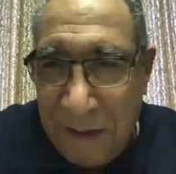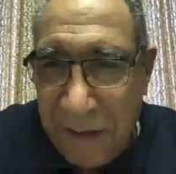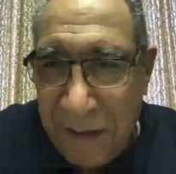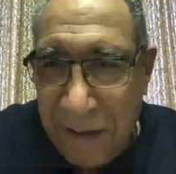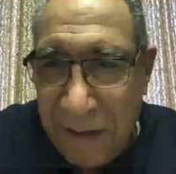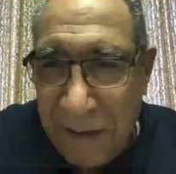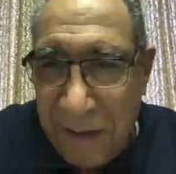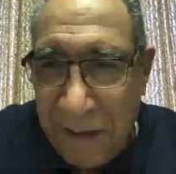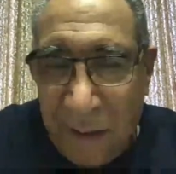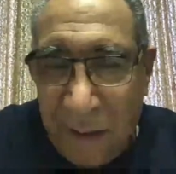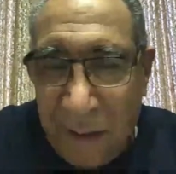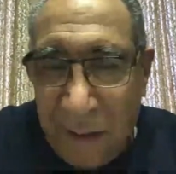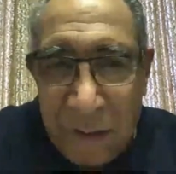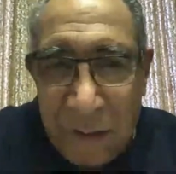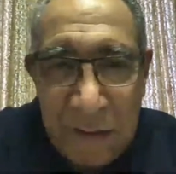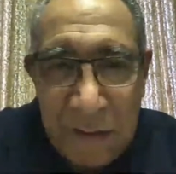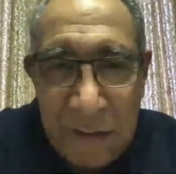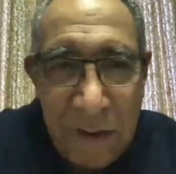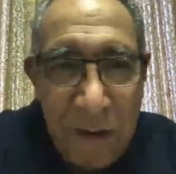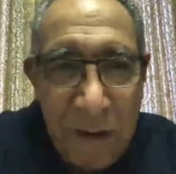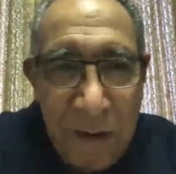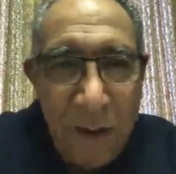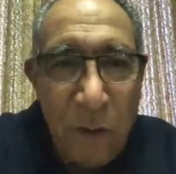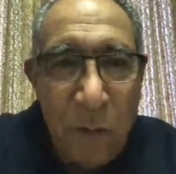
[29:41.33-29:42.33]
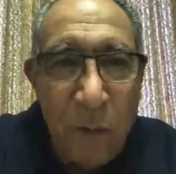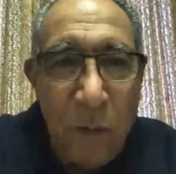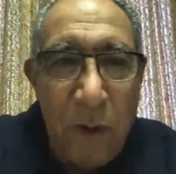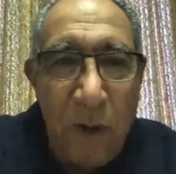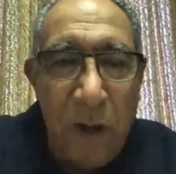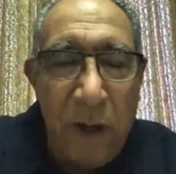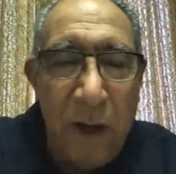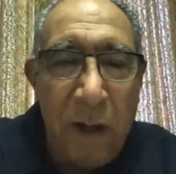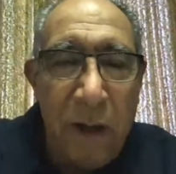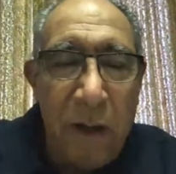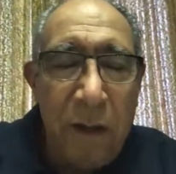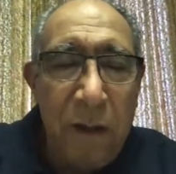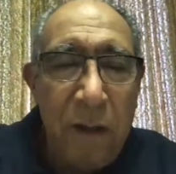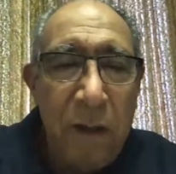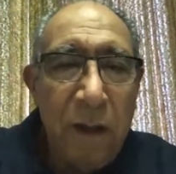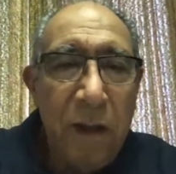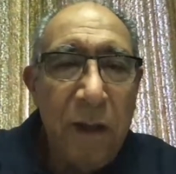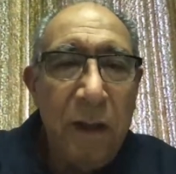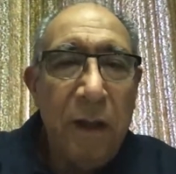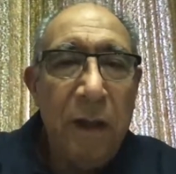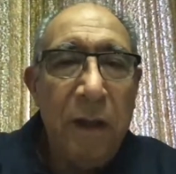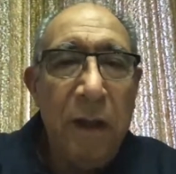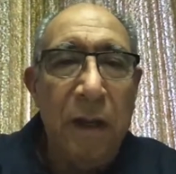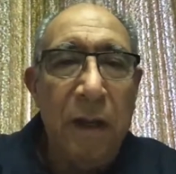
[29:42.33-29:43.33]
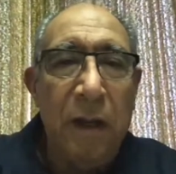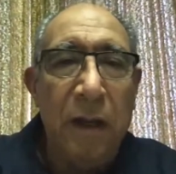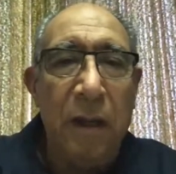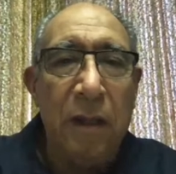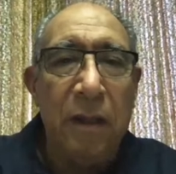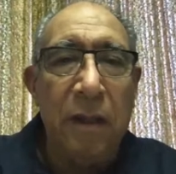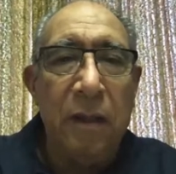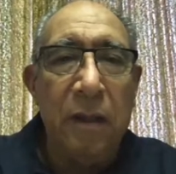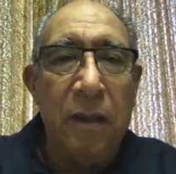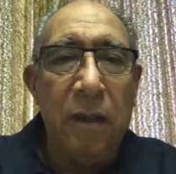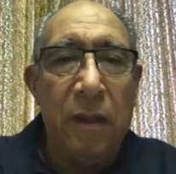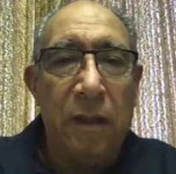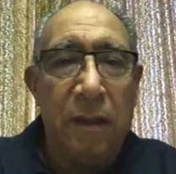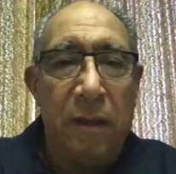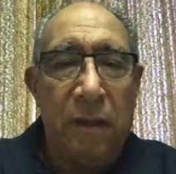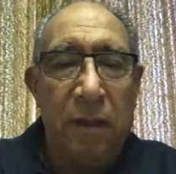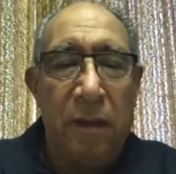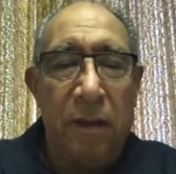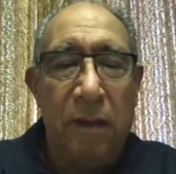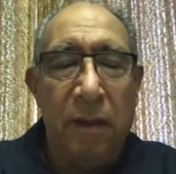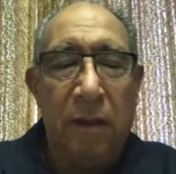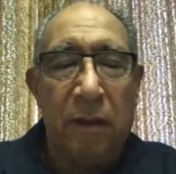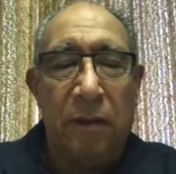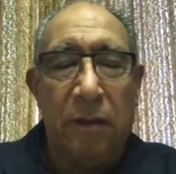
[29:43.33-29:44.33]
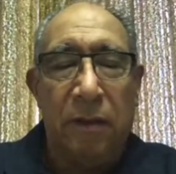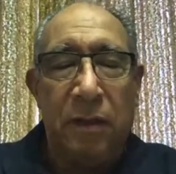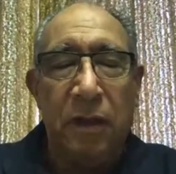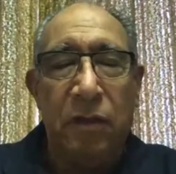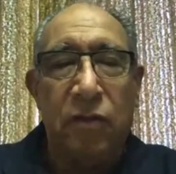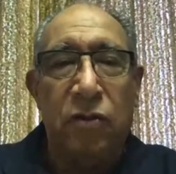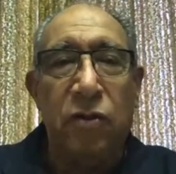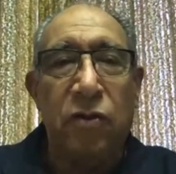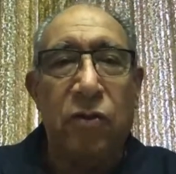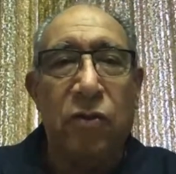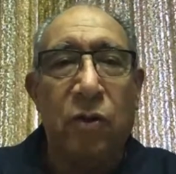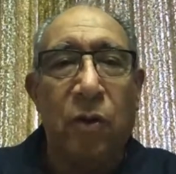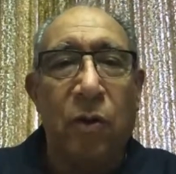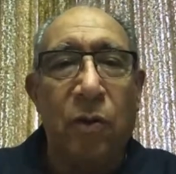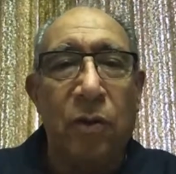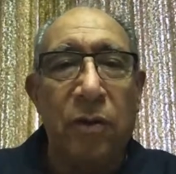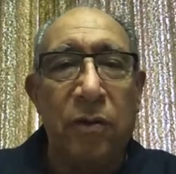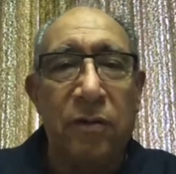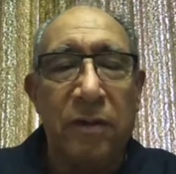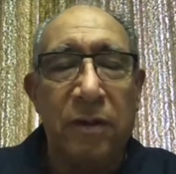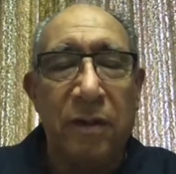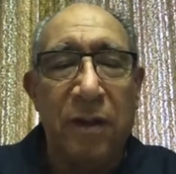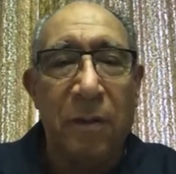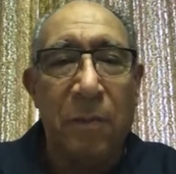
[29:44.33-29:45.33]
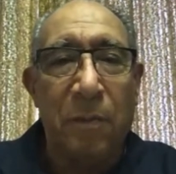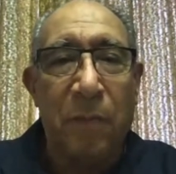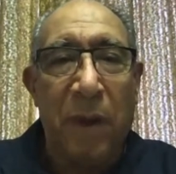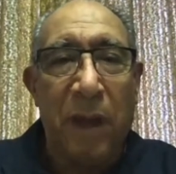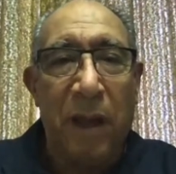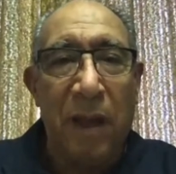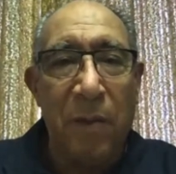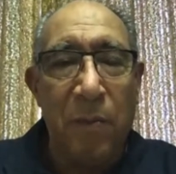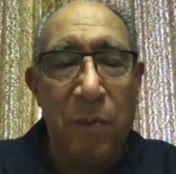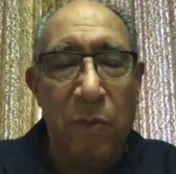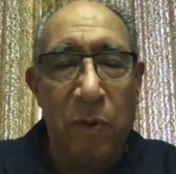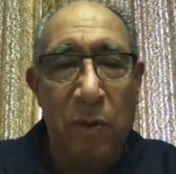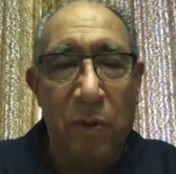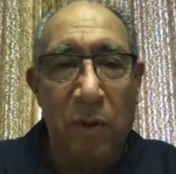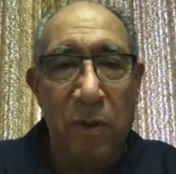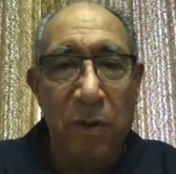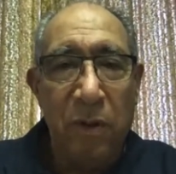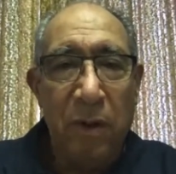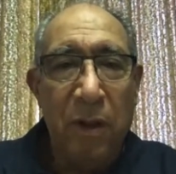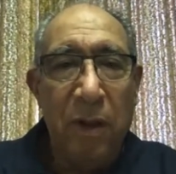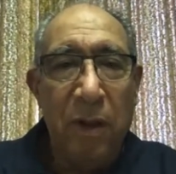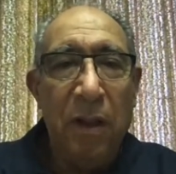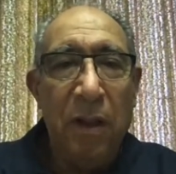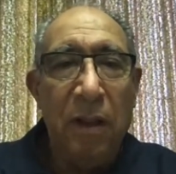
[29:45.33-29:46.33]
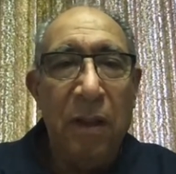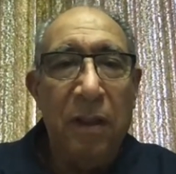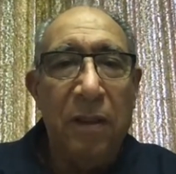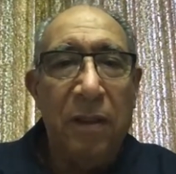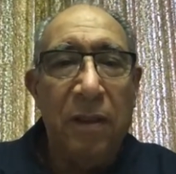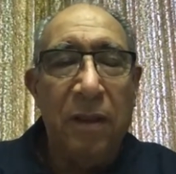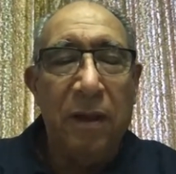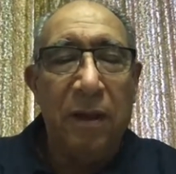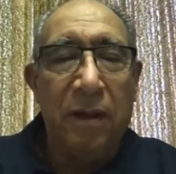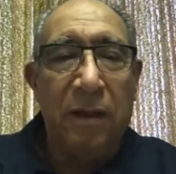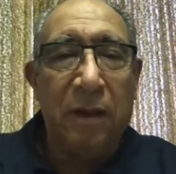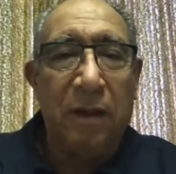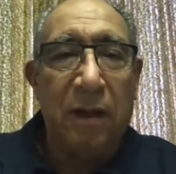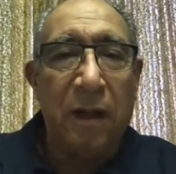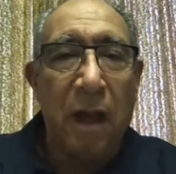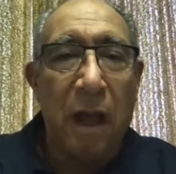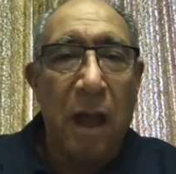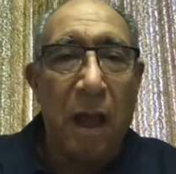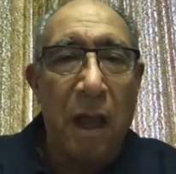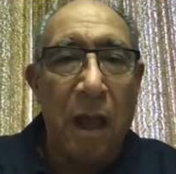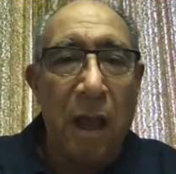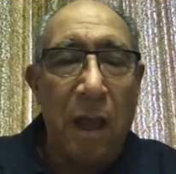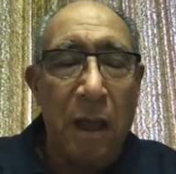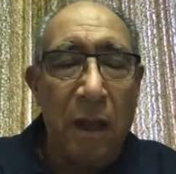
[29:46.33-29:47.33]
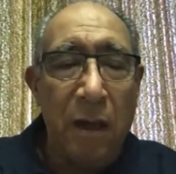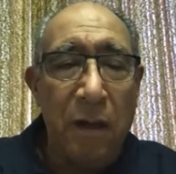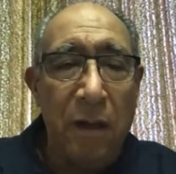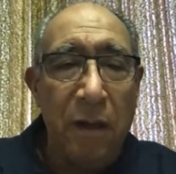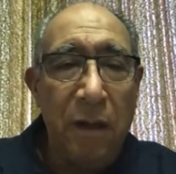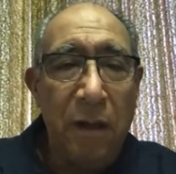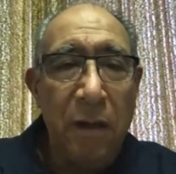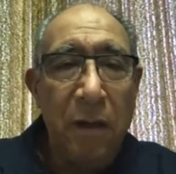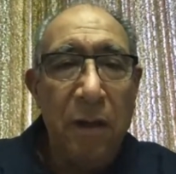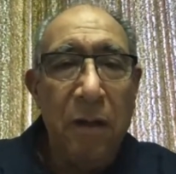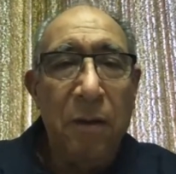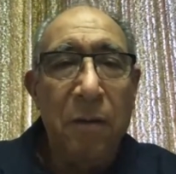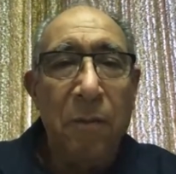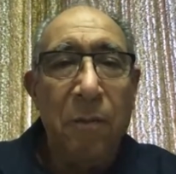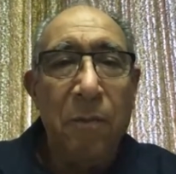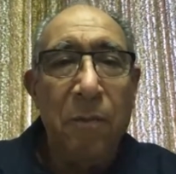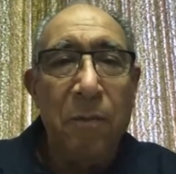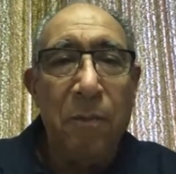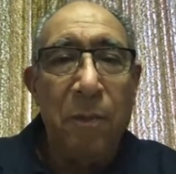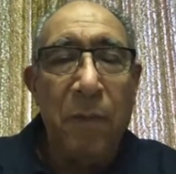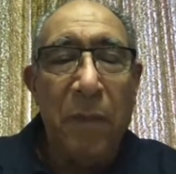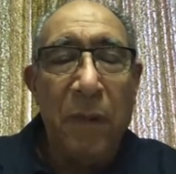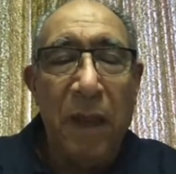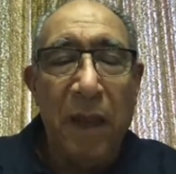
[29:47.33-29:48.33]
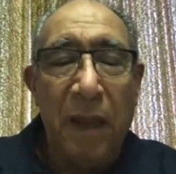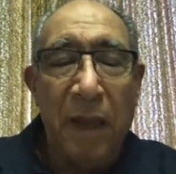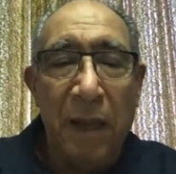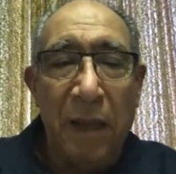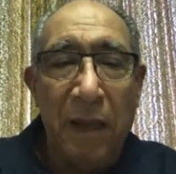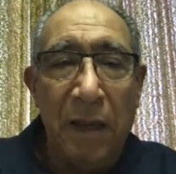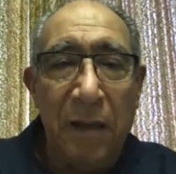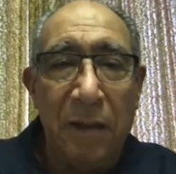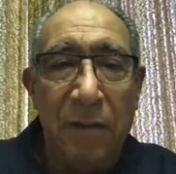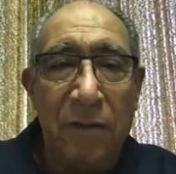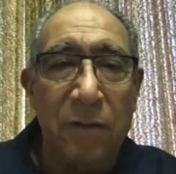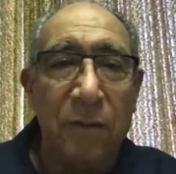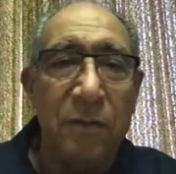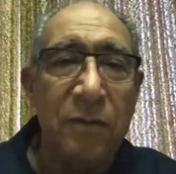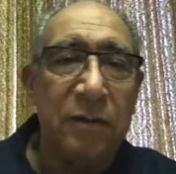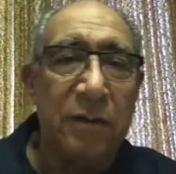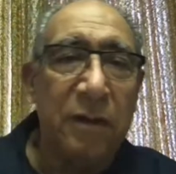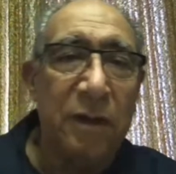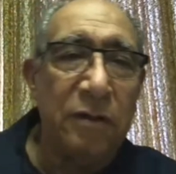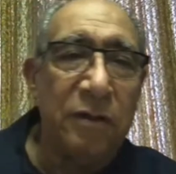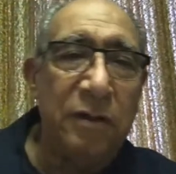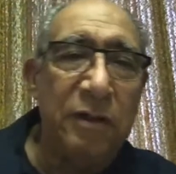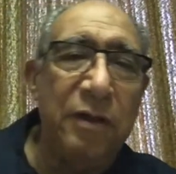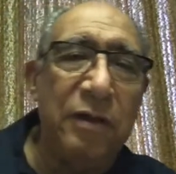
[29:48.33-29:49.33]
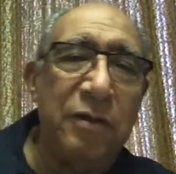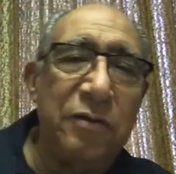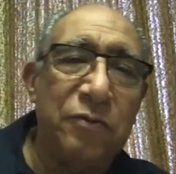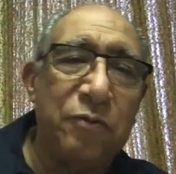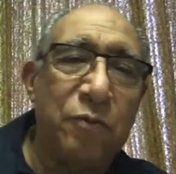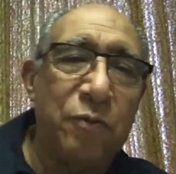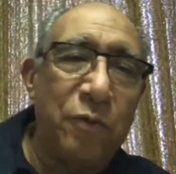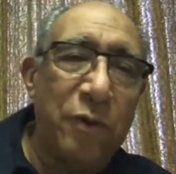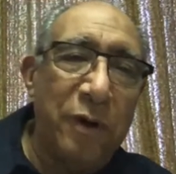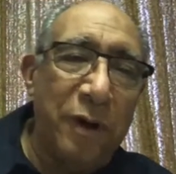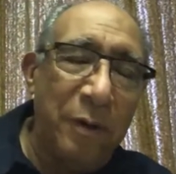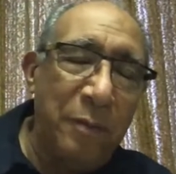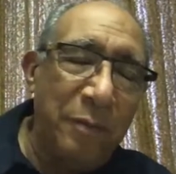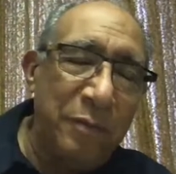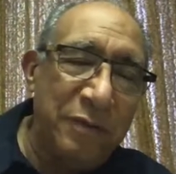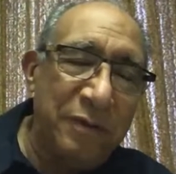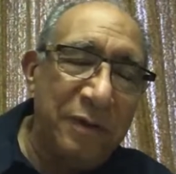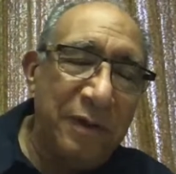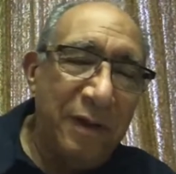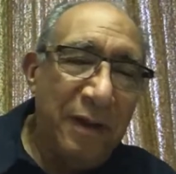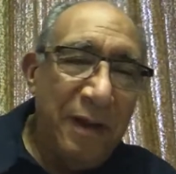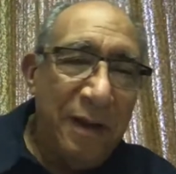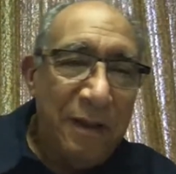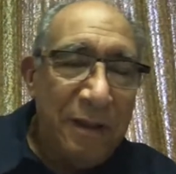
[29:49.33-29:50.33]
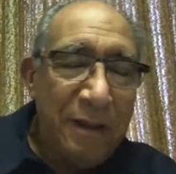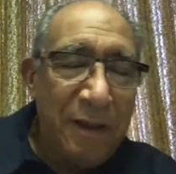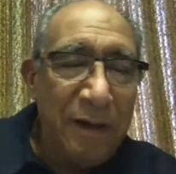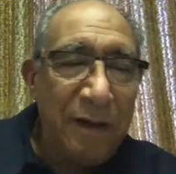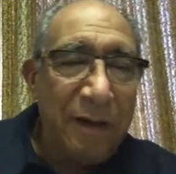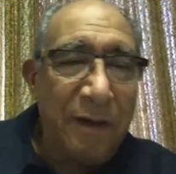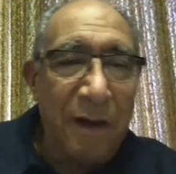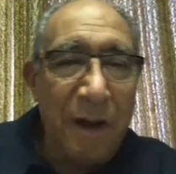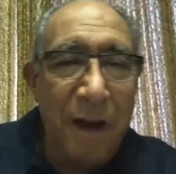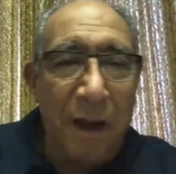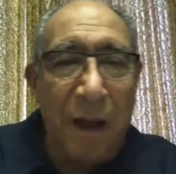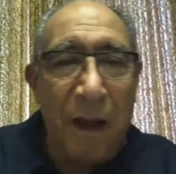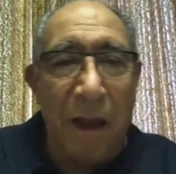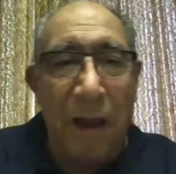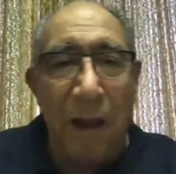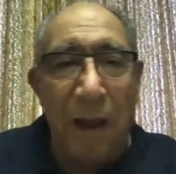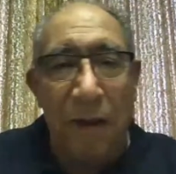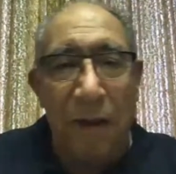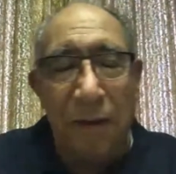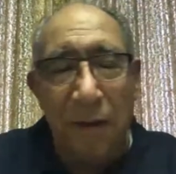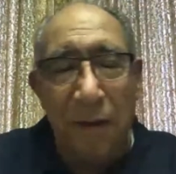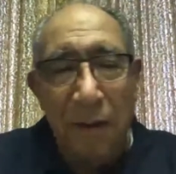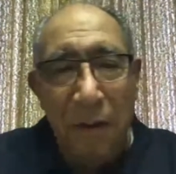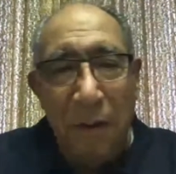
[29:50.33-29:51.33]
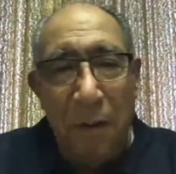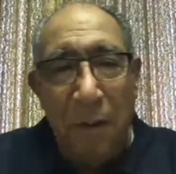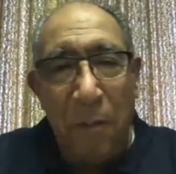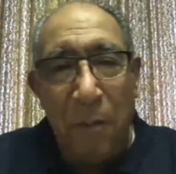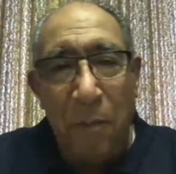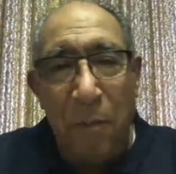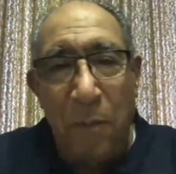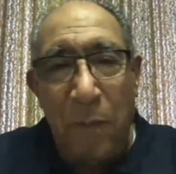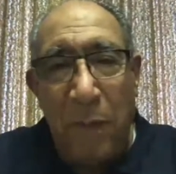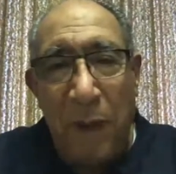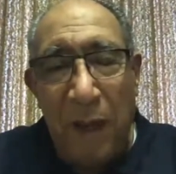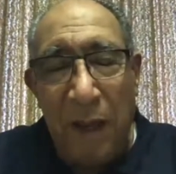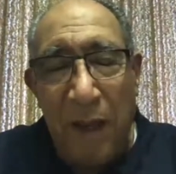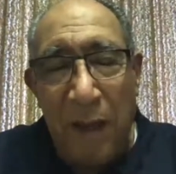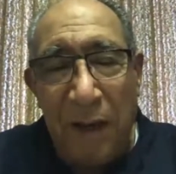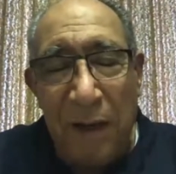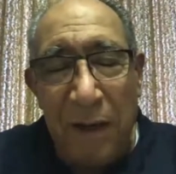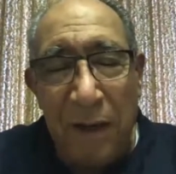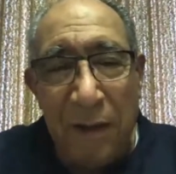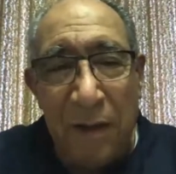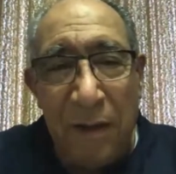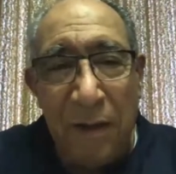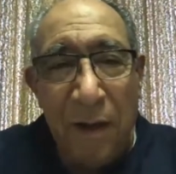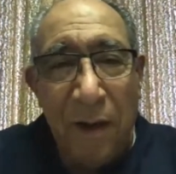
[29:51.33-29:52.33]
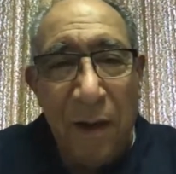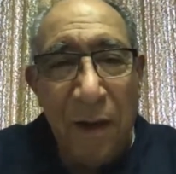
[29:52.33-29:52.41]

And he goes, well, and the teacher told us in the Bible that God made, so he's touching his ribs, that God made